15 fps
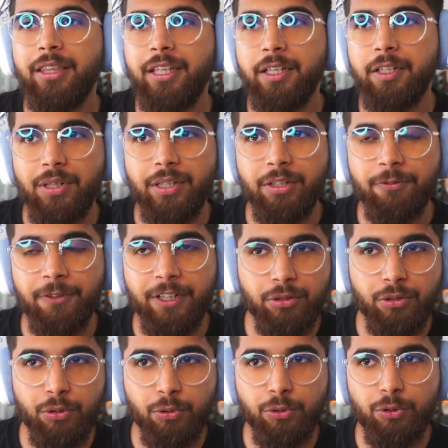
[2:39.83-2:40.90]
then if I
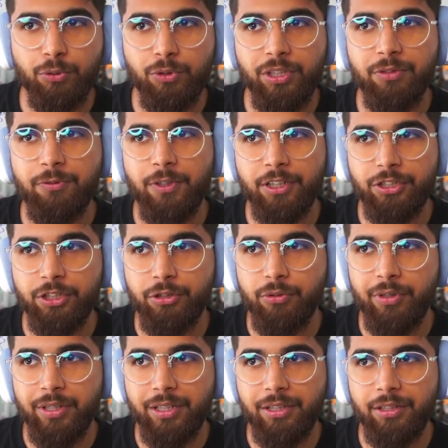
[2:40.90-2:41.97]
go to the function
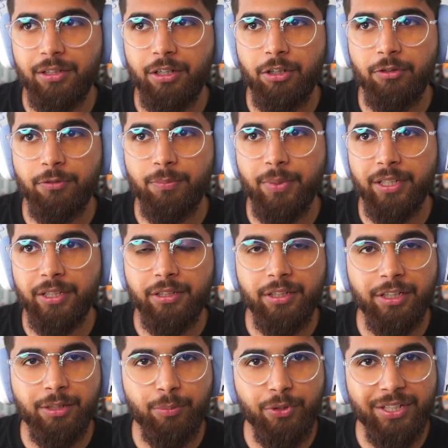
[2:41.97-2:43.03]
URL of my
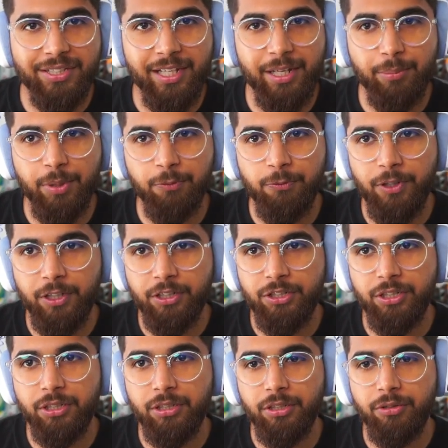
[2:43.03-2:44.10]
AWS Lambda function,